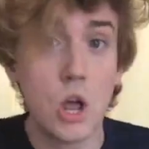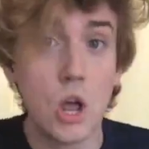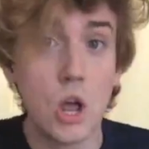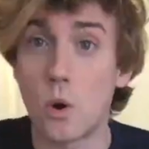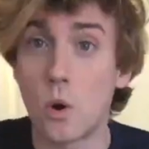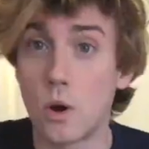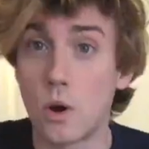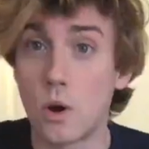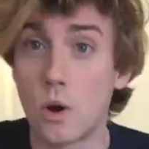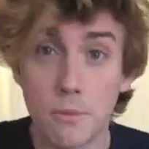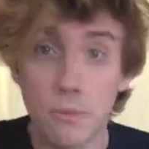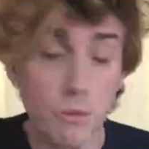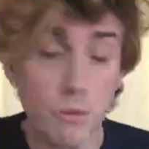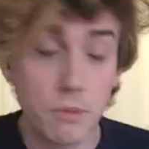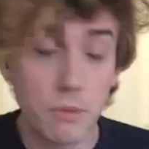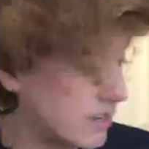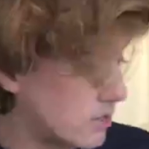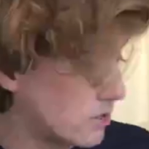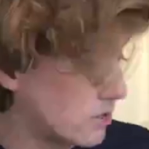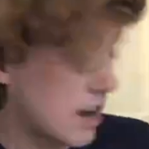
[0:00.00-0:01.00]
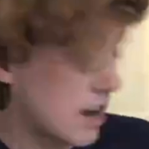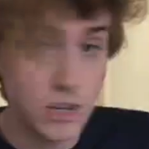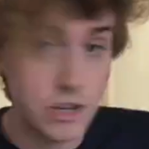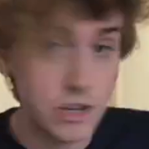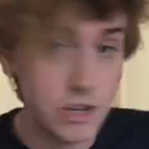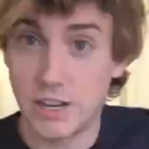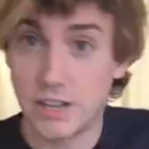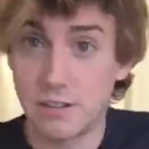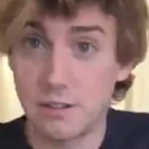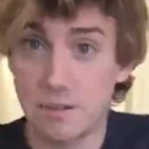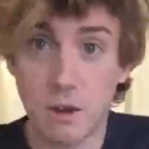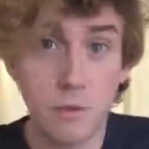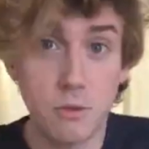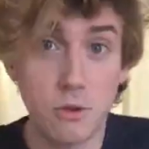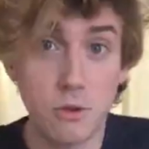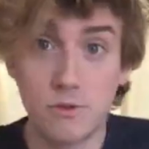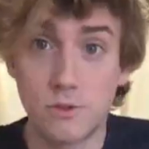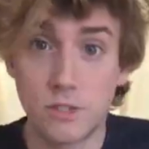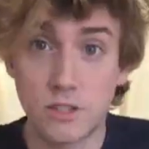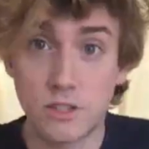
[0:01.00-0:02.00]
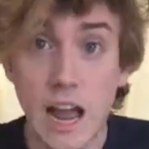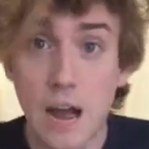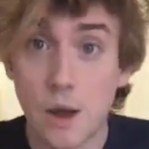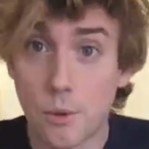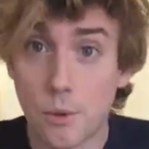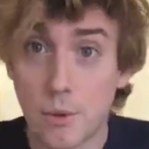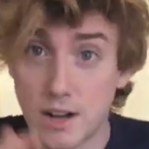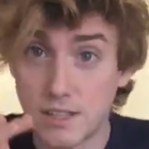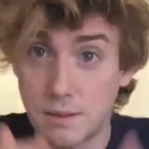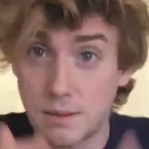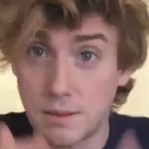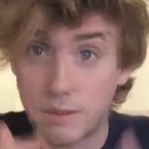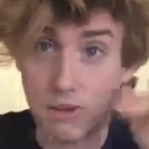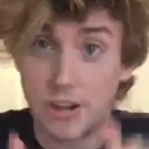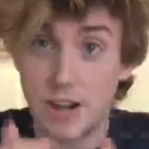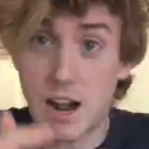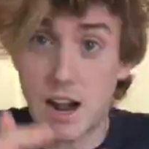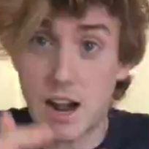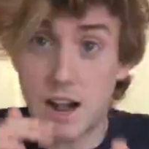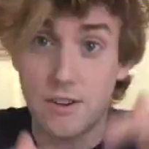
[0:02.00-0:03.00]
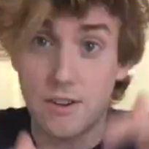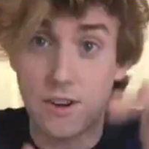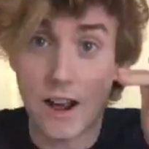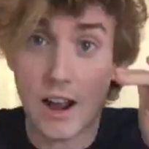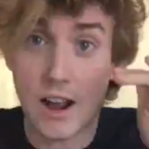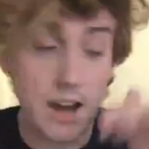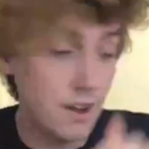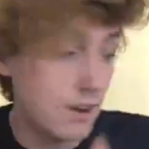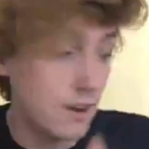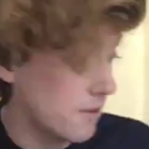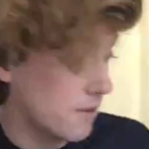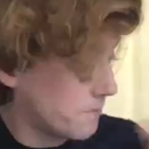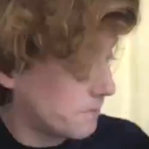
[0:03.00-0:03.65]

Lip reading: or airplanes crashing into my beautiful tower as I build it higher and higher.